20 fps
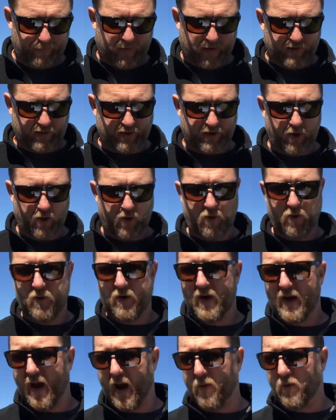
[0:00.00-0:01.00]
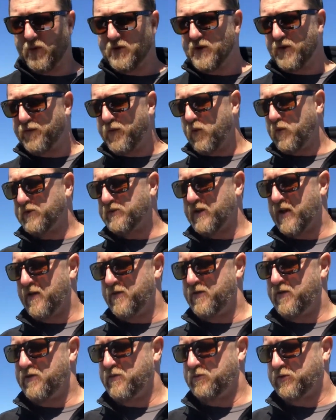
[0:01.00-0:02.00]
So I want you to focus
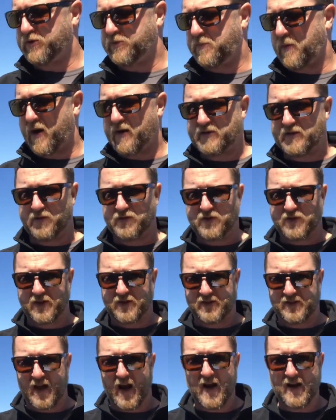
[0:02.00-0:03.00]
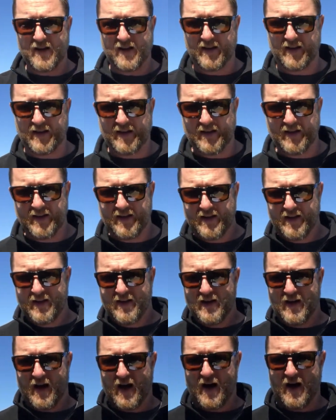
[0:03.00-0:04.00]
on the response of society
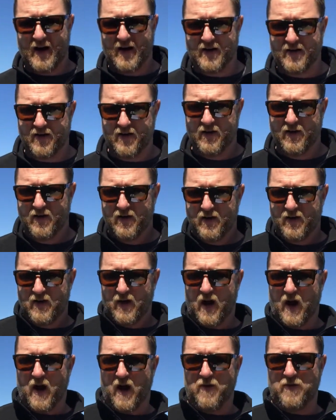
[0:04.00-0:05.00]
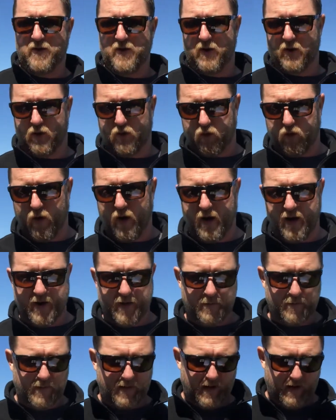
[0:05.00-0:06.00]
on their
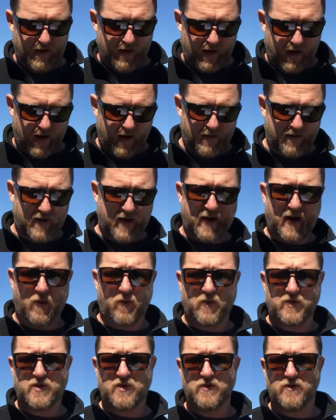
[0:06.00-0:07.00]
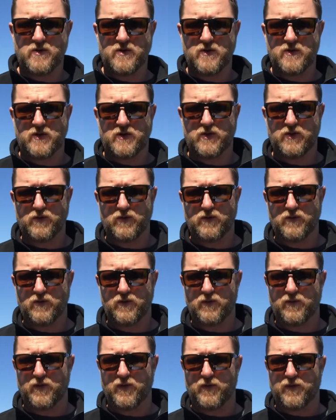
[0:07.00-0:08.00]
crime, and then I want you to
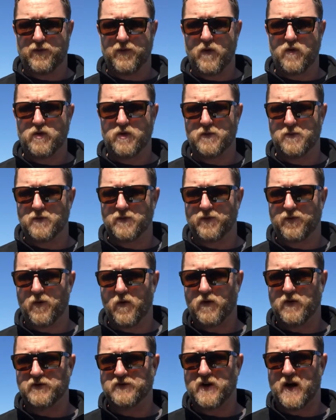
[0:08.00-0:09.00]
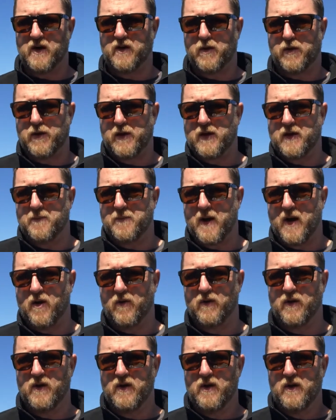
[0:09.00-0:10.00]
focus on and think
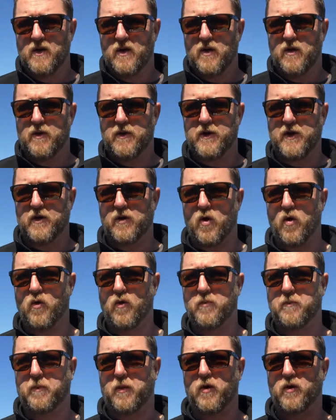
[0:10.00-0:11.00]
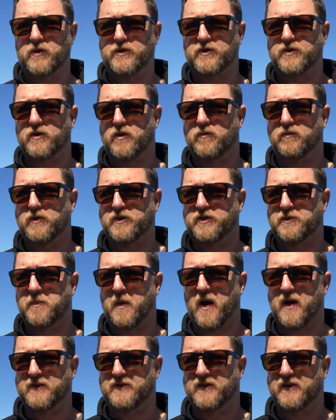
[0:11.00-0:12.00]
about their own personal
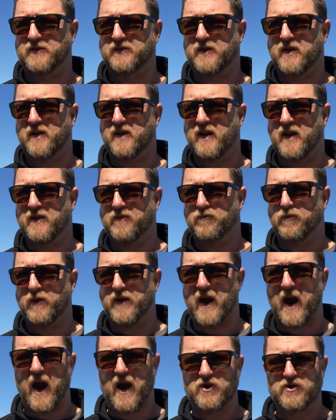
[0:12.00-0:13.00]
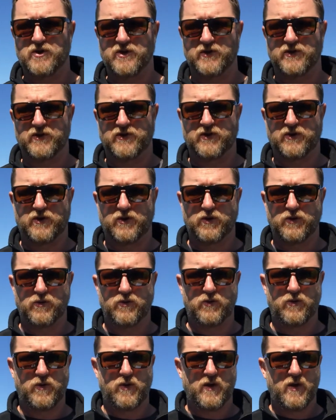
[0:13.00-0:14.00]
responses and reactions
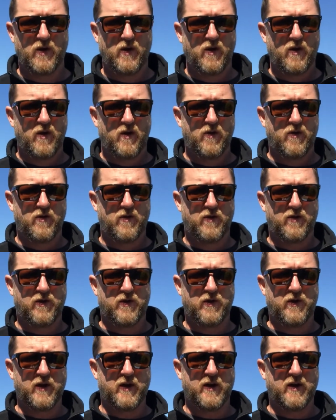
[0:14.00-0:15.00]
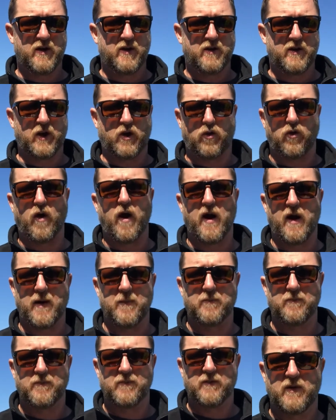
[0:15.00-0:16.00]
to the
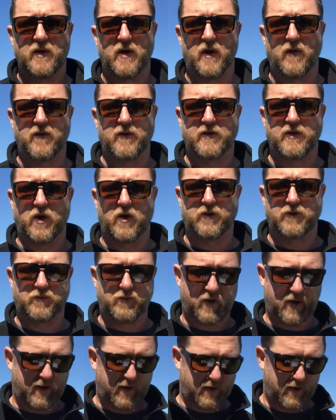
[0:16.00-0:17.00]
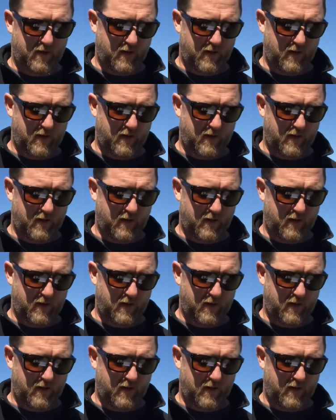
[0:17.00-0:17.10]
crime of adultery.